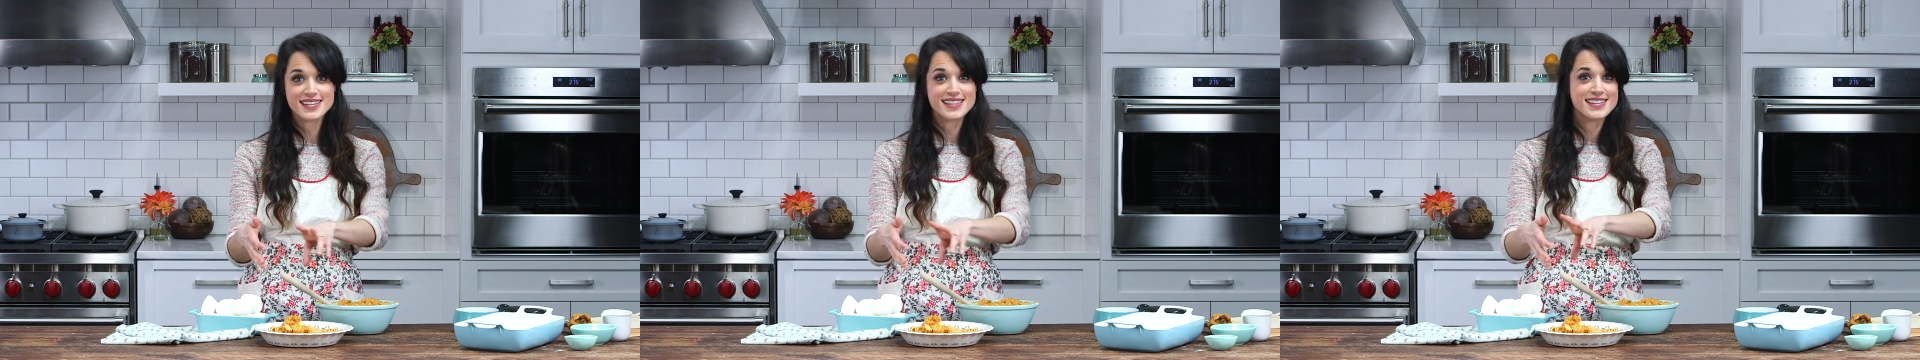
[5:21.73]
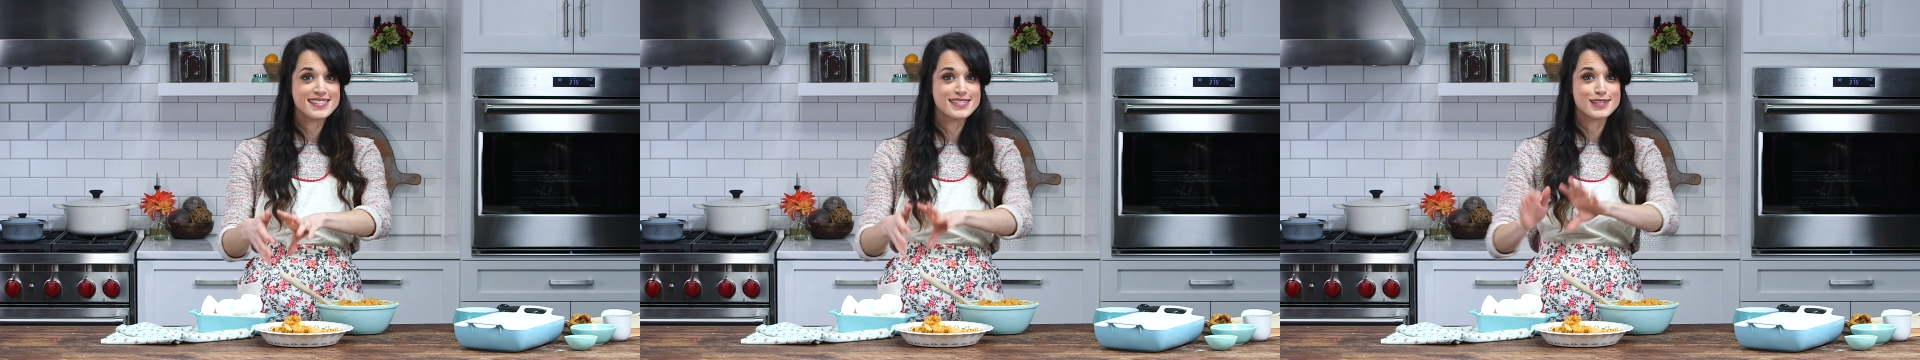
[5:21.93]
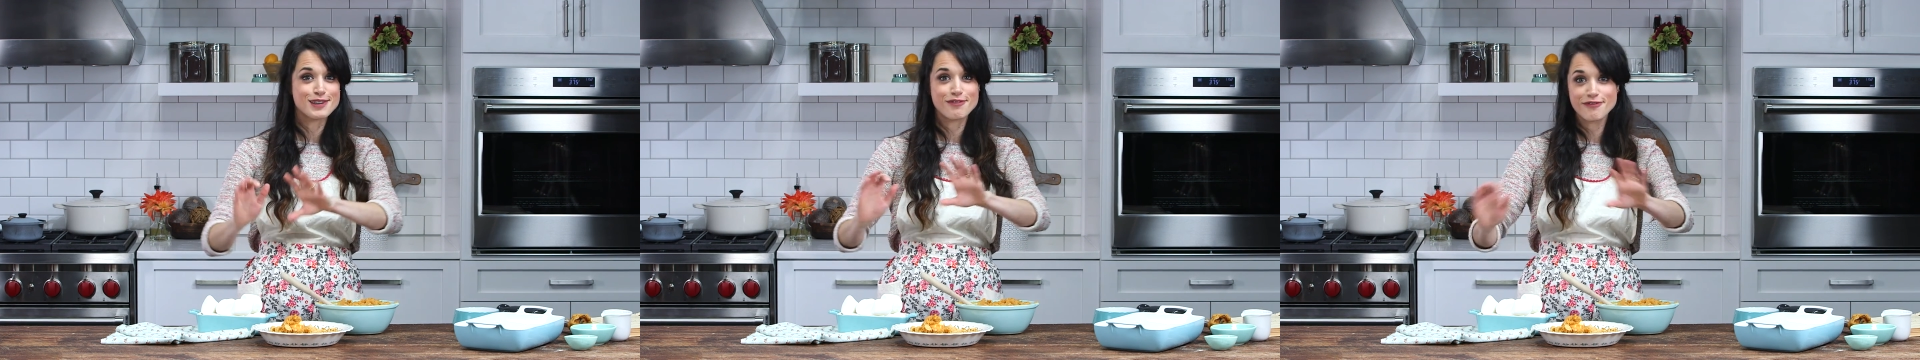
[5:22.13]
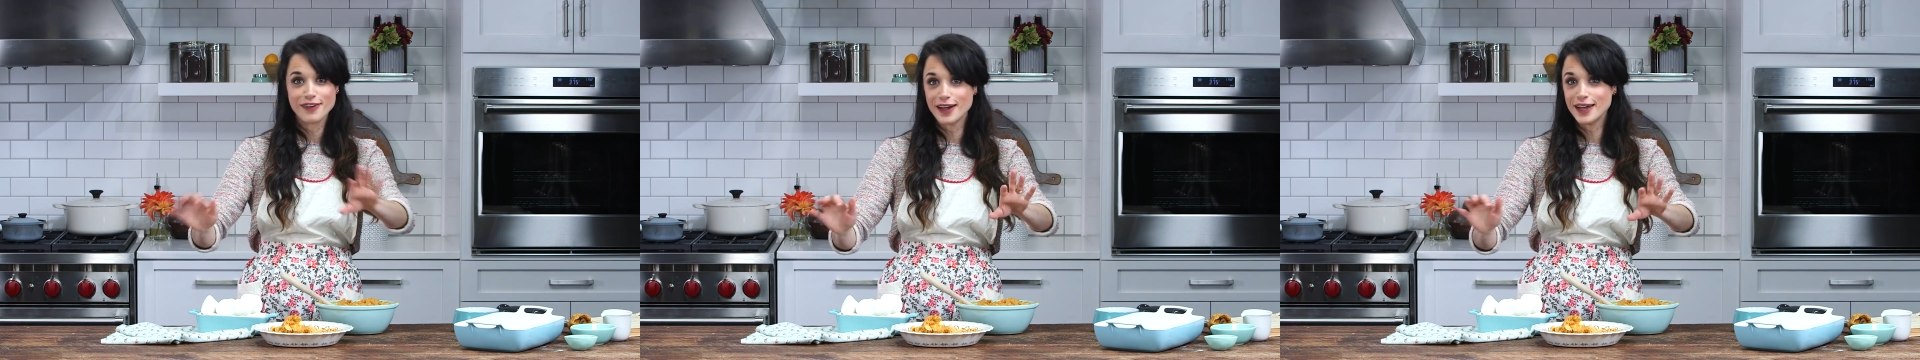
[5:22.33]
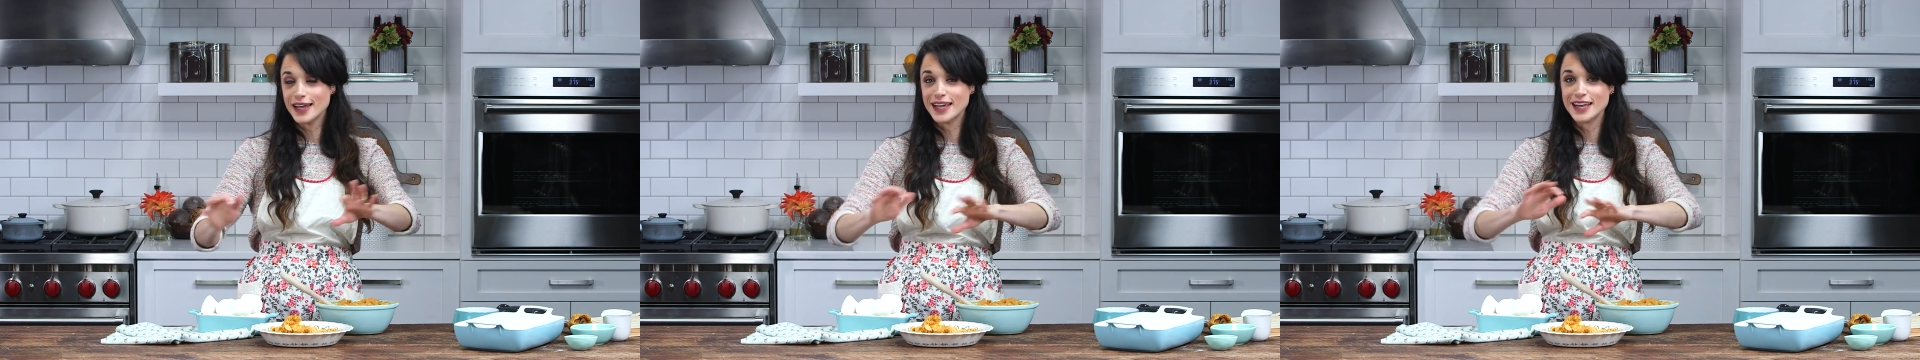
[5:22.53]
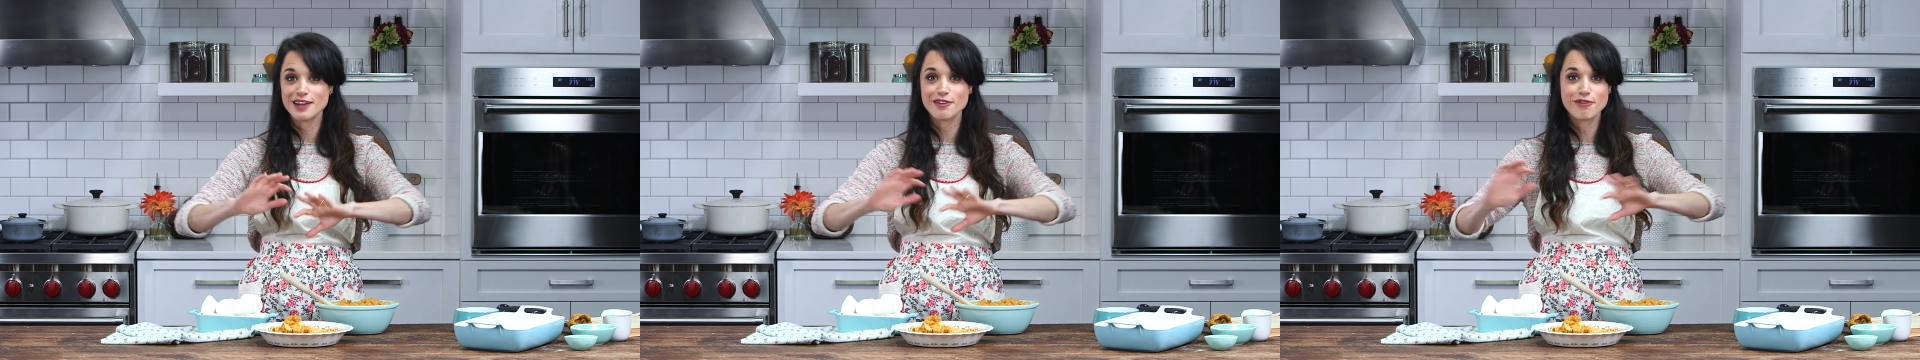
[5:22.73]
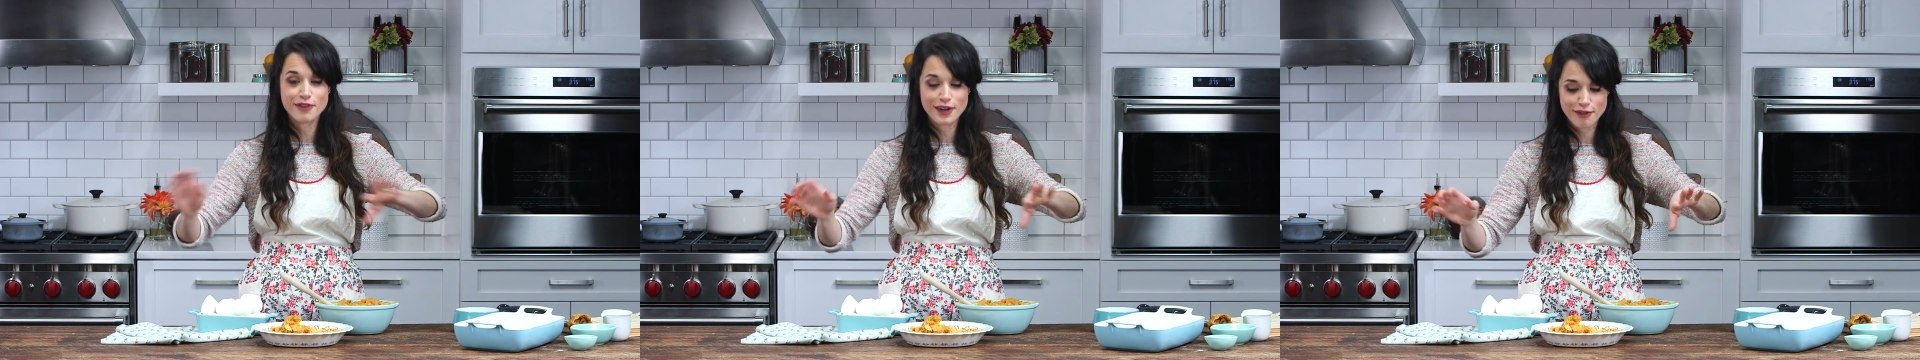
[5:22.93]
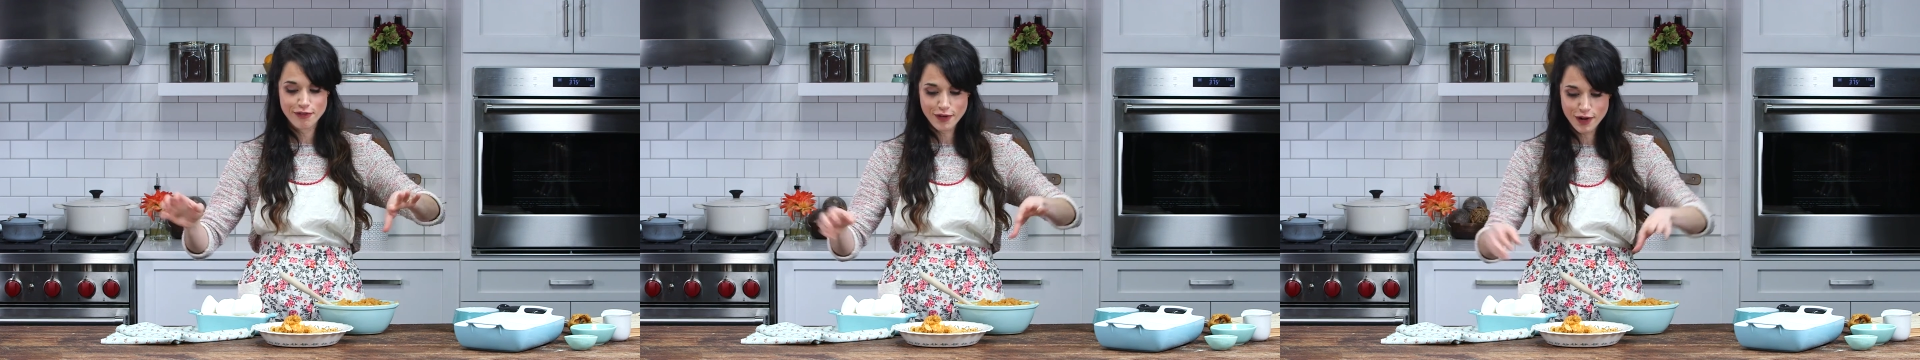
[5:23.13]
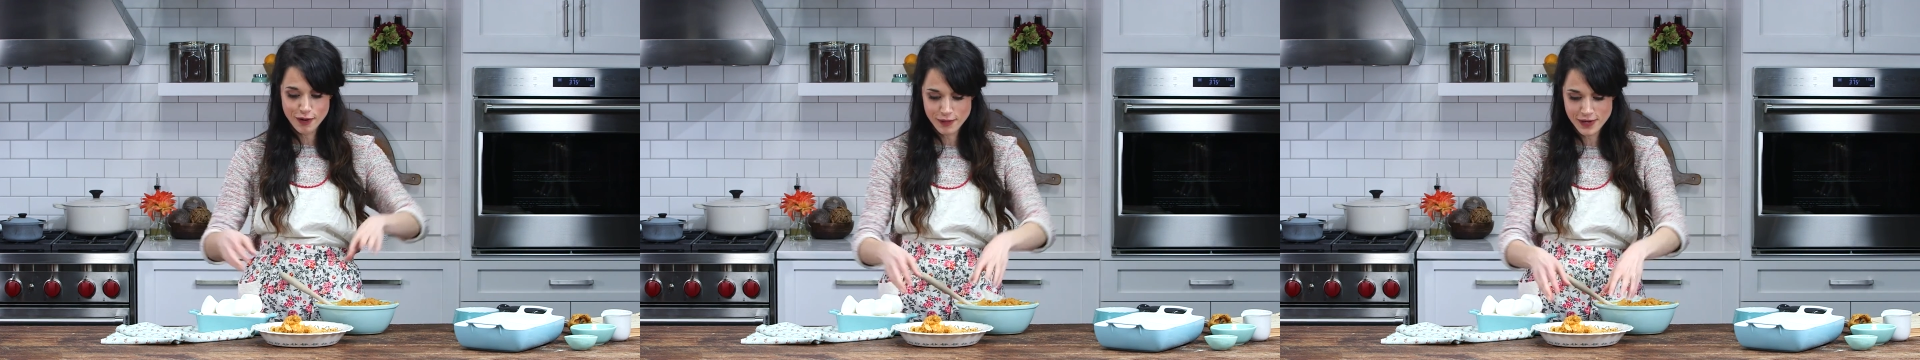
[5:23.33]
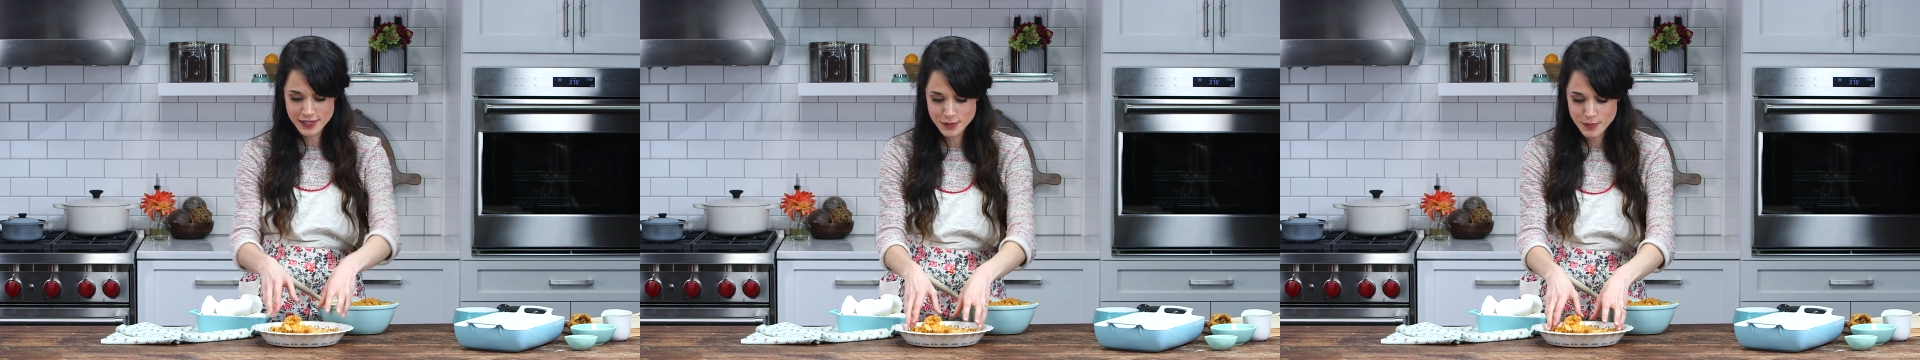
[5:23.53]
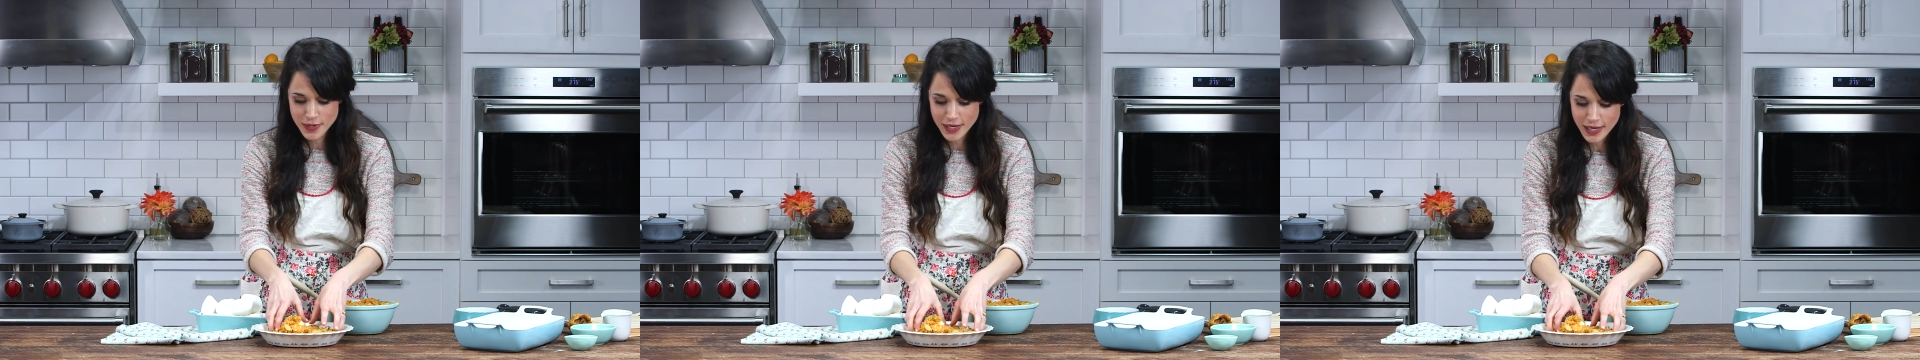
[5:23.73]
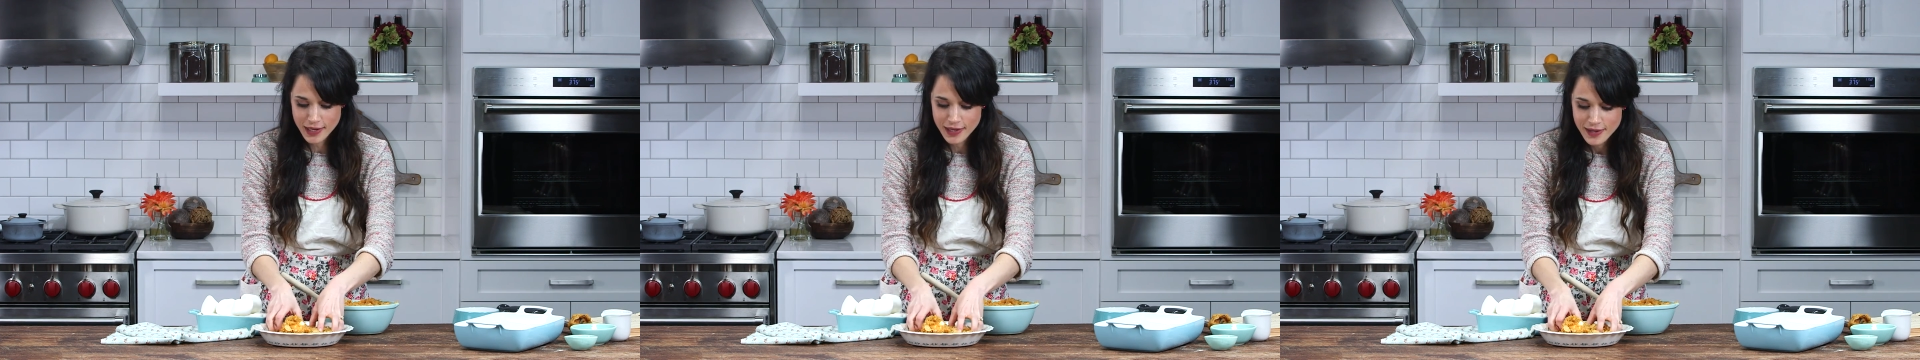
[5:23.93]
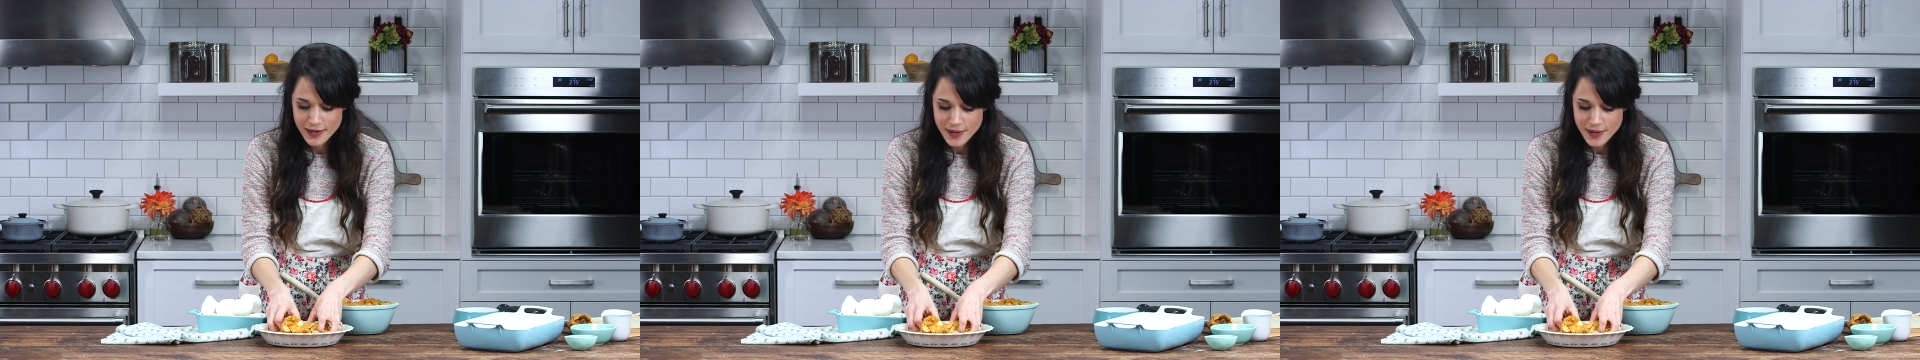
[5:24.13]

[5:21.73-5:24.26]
This is a fun, free-for-all recipe.